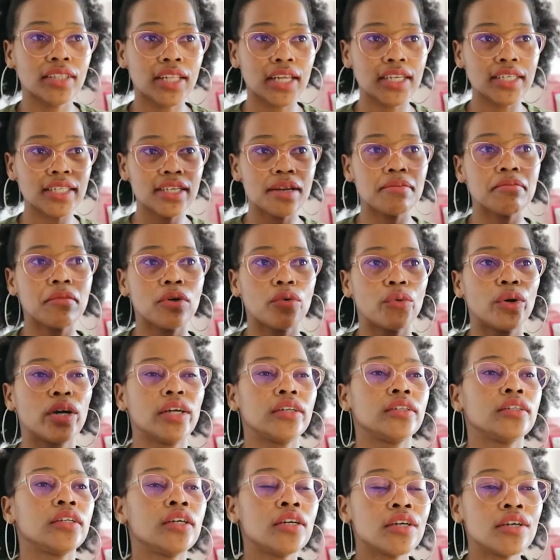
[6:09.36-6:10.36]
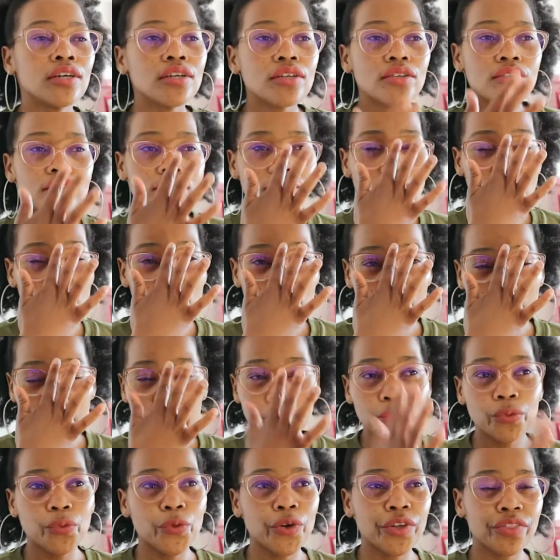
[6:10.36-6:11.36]
That is number one.
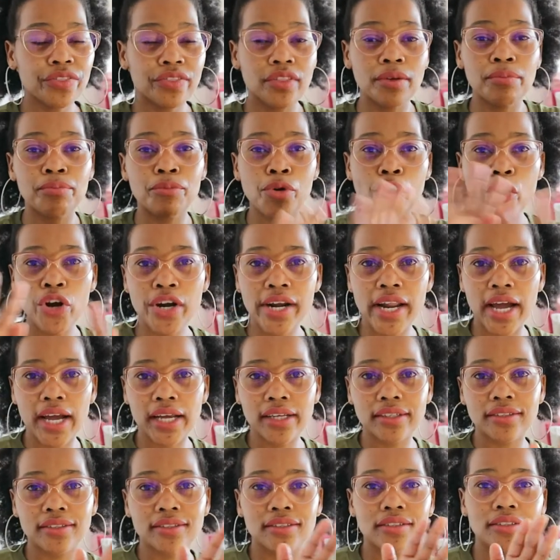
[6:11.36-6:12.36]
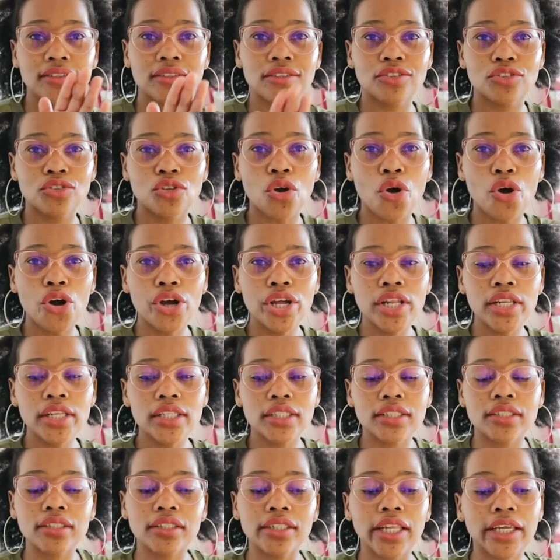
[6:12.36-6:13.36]
So with the products,
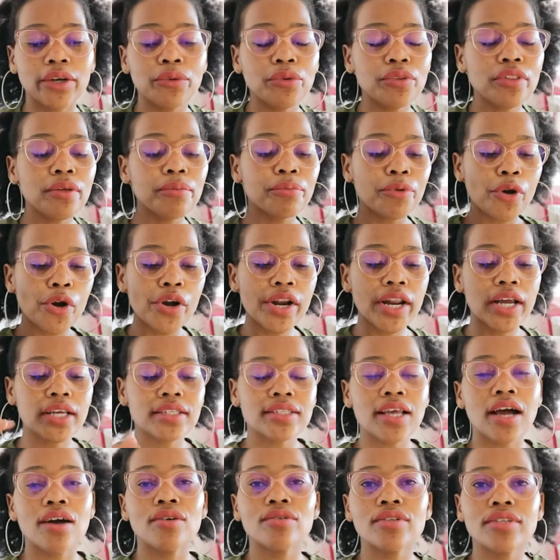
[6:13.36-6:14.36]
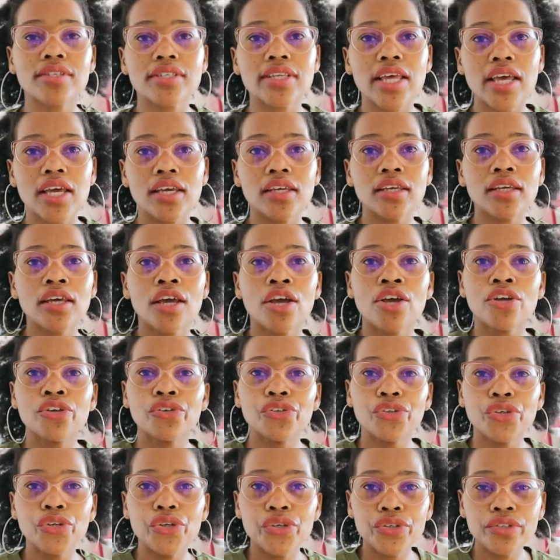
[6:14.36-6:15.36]
don't like with the products I would say
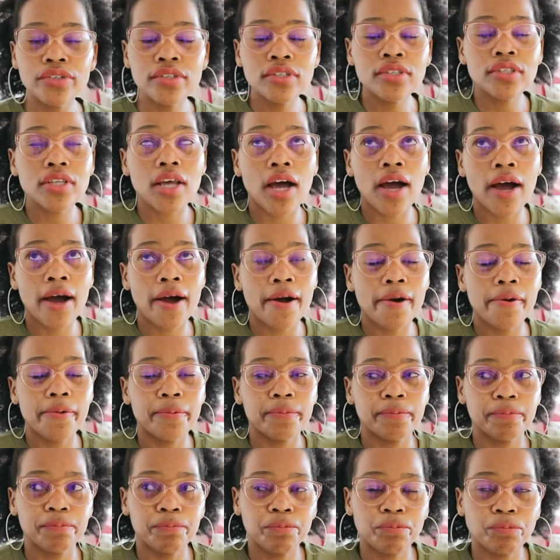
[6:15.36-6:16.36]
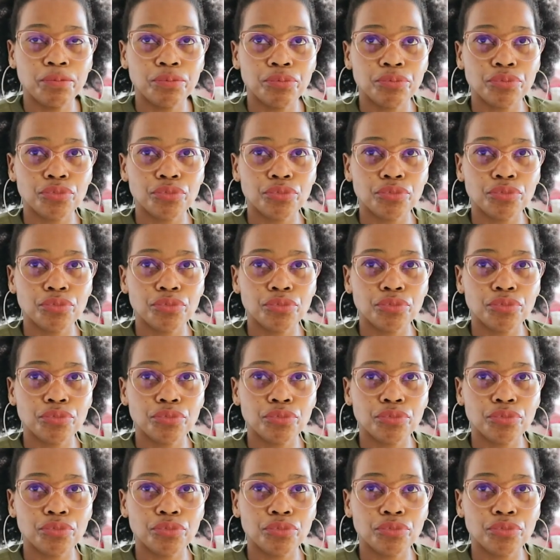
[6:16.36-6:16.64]
use um